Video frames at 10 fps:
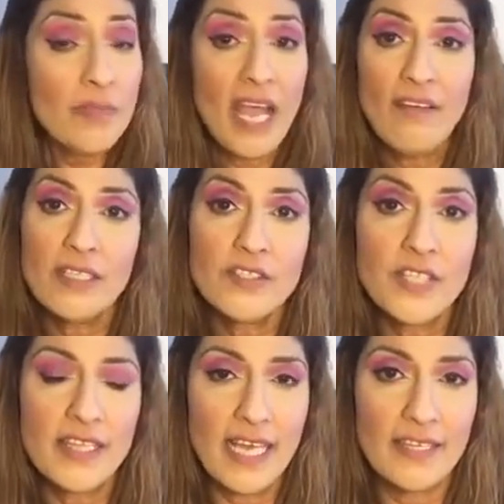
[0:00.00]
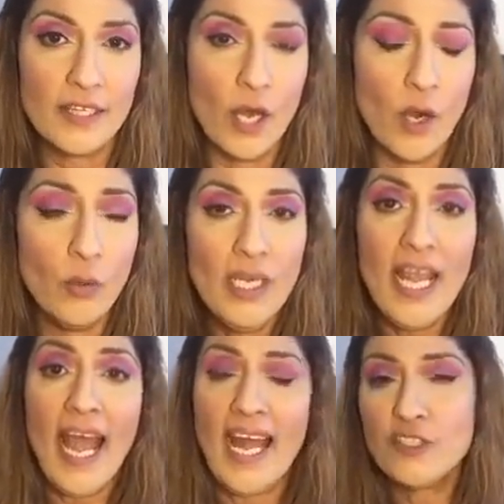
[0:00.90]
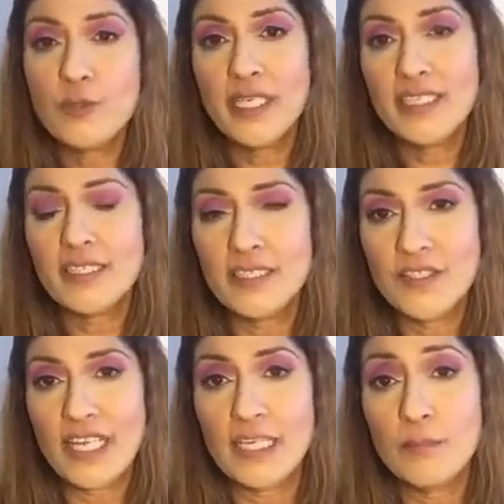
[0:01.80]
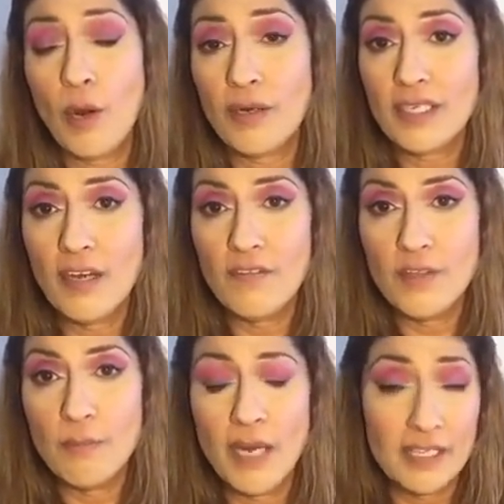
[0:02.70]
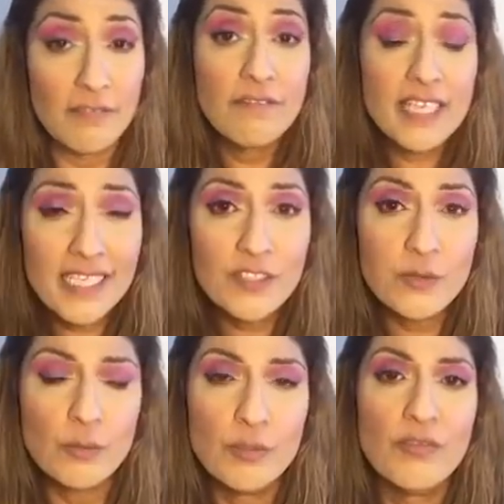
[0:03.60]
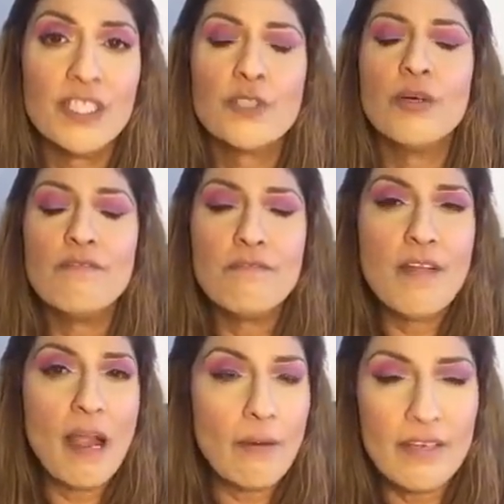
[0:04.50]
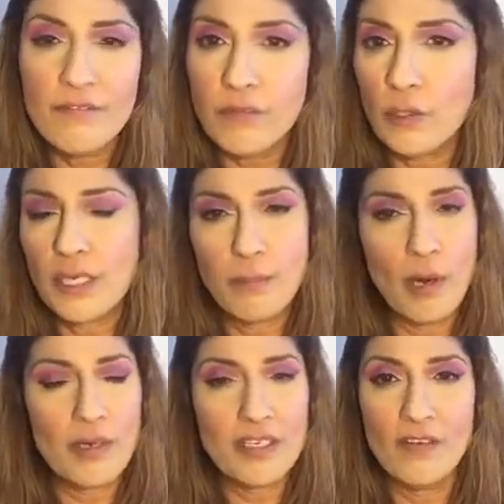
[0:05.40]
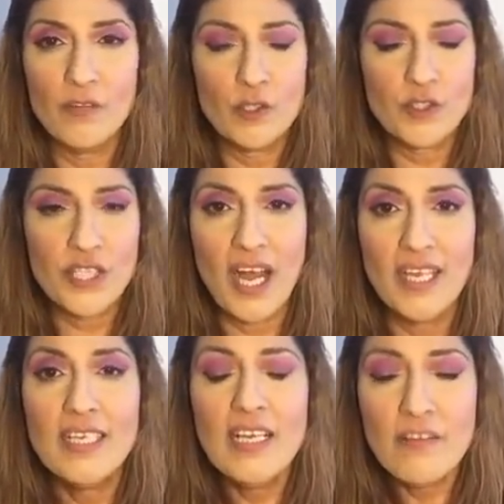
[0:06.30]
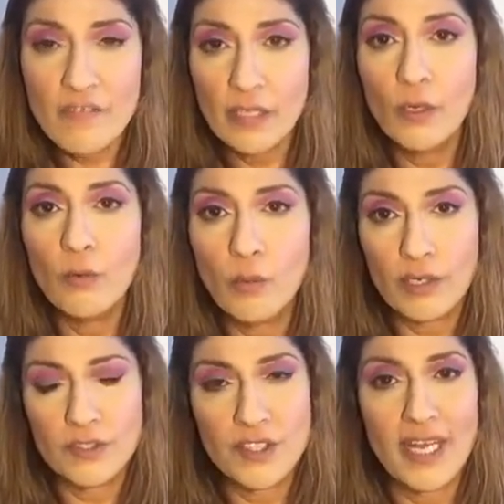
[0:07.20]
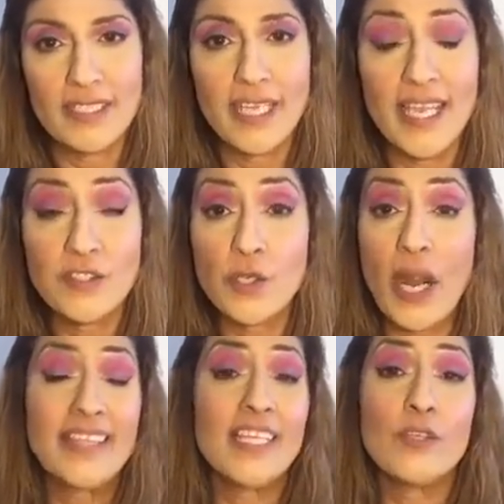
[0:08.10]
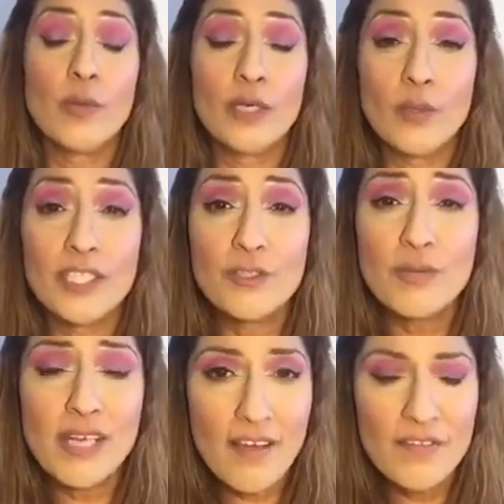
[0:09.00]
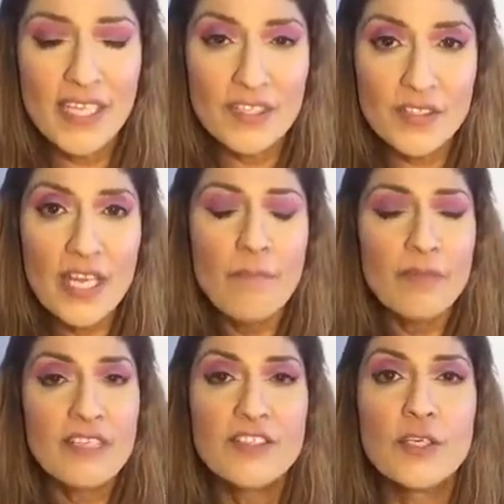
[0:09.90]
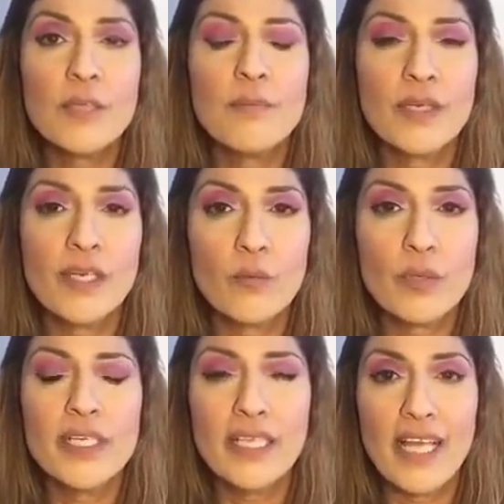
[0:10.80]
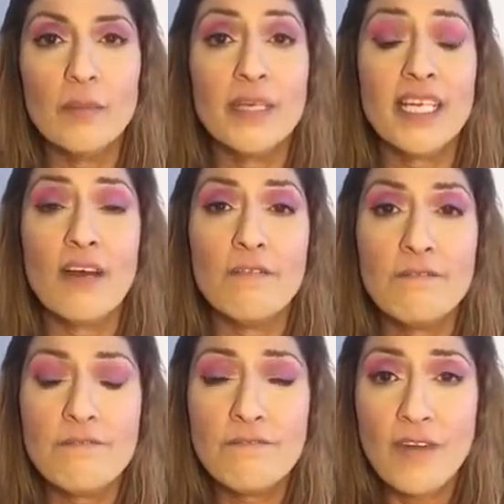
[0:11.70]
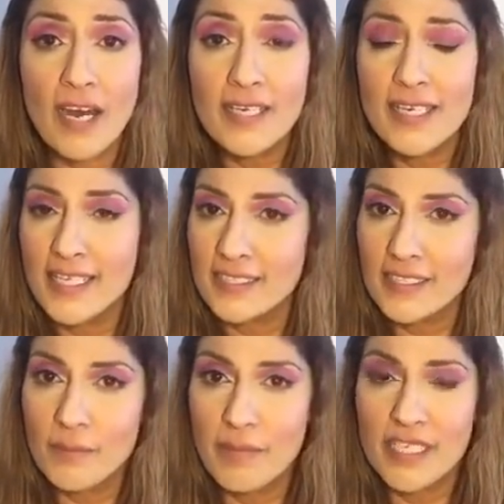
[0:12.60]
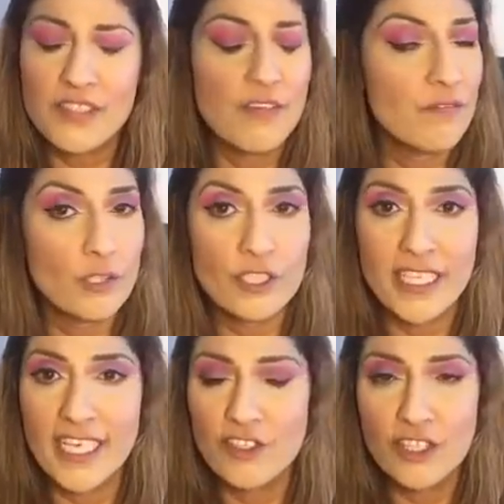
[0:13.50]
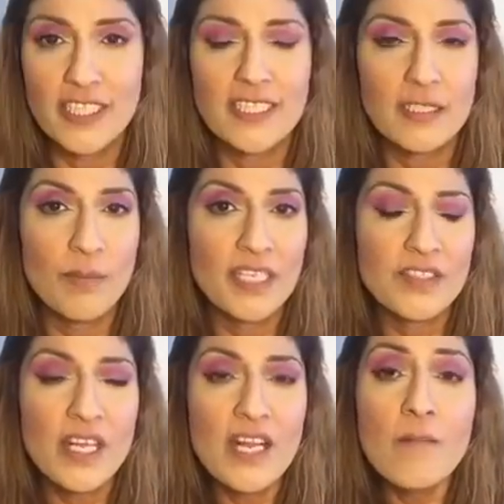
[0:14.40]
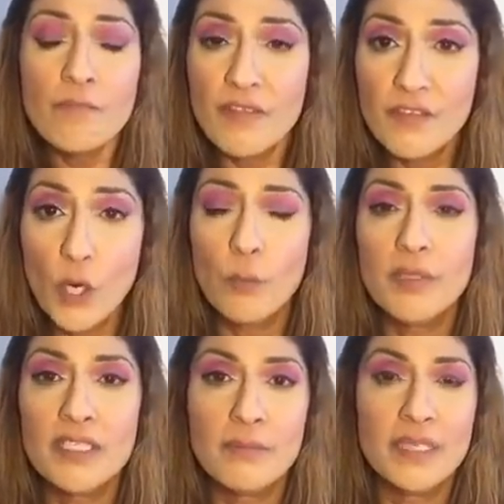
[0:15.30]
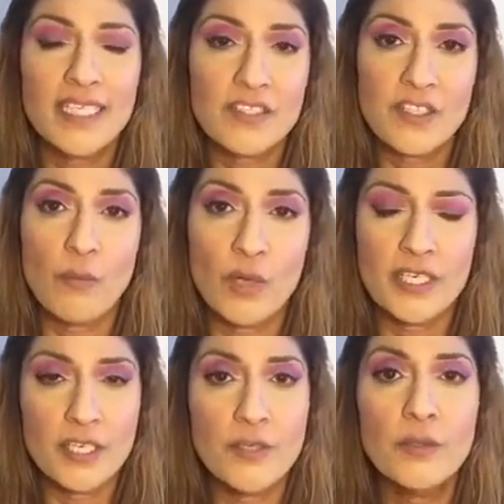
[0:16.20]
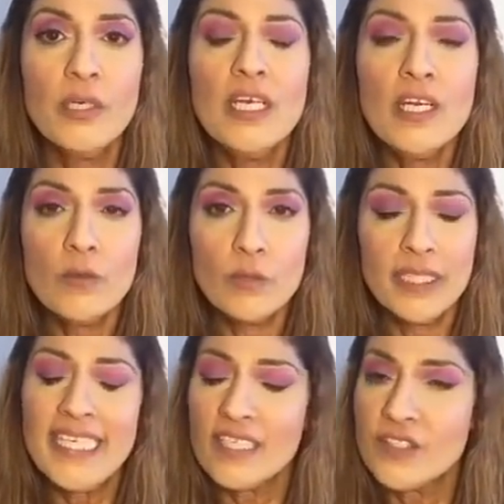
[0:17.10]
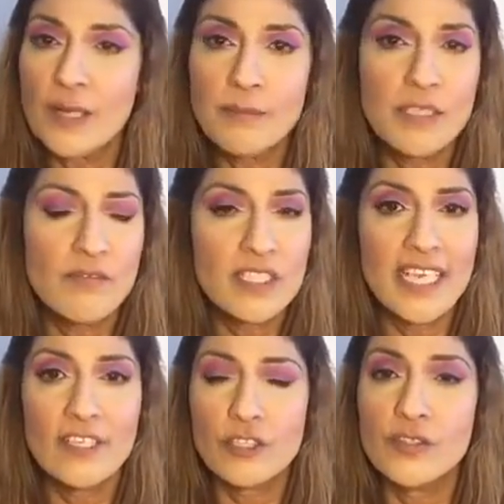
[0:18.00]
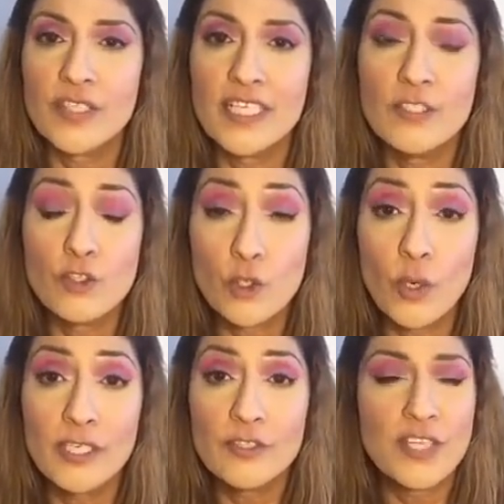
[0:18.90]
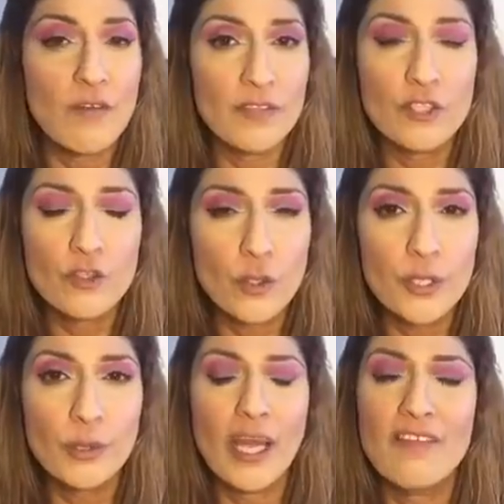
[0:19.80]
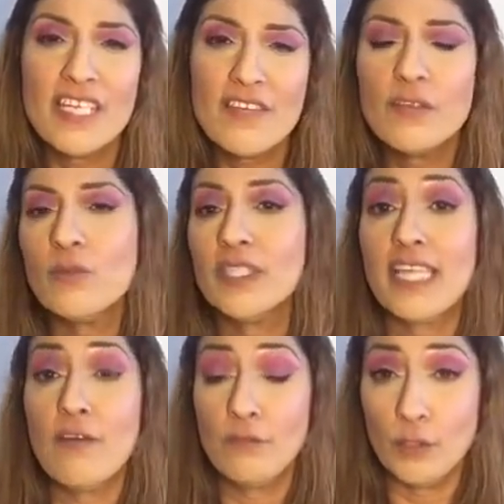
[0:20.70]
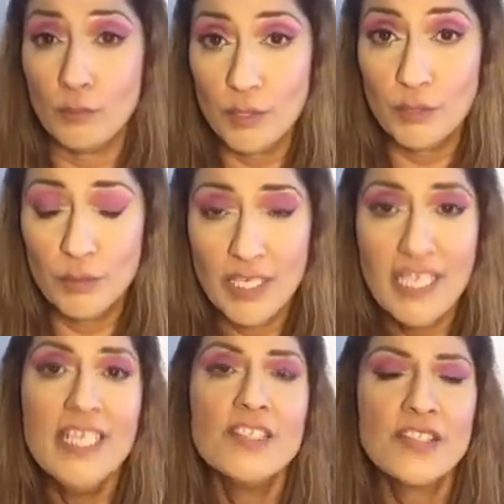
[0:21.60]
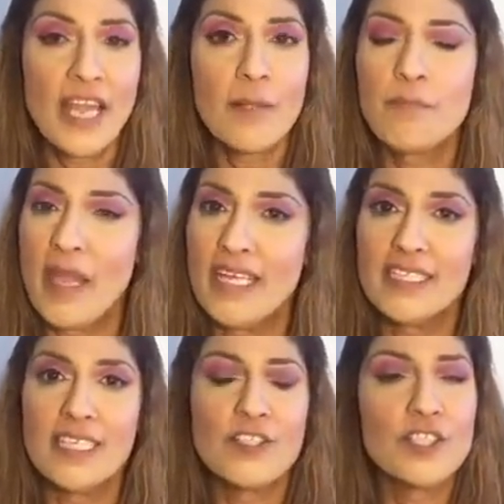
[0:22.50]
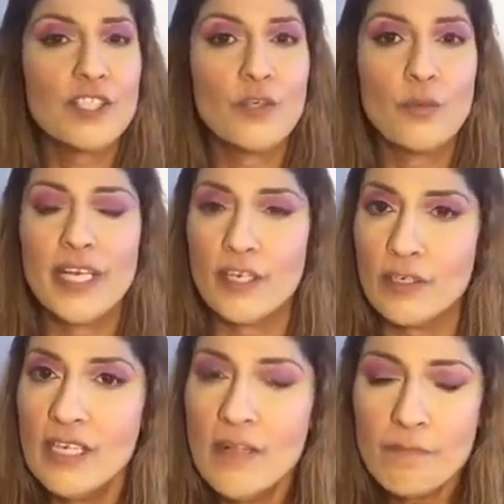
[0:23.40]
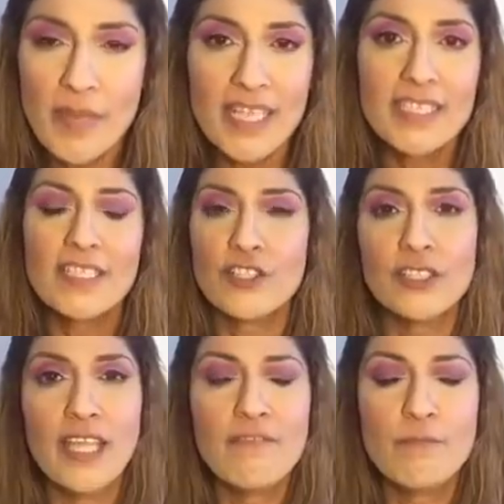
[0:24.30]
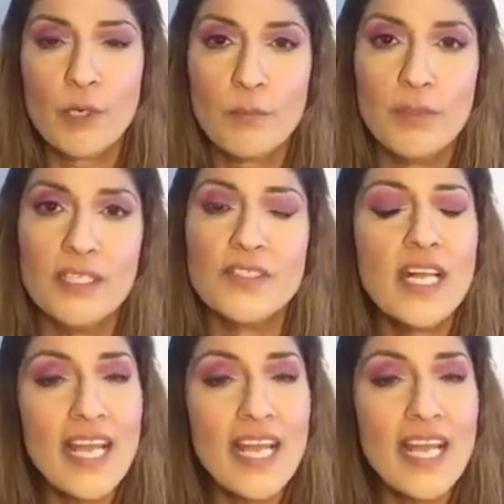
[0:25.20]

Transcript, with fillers: Having said that though, as we get to the second part of the month, Venus will move into a very flirty part of your sky, fellow water sign Cancer. I think you are going to love this. This is going to bring a real element of fun into the mix, of flirtation into the mix. If you're open to meeting someone new, really accept invitations, enjoy yourself, enjoy your life, even with that full moon, saying pay attention to career, pay attention to life purpose.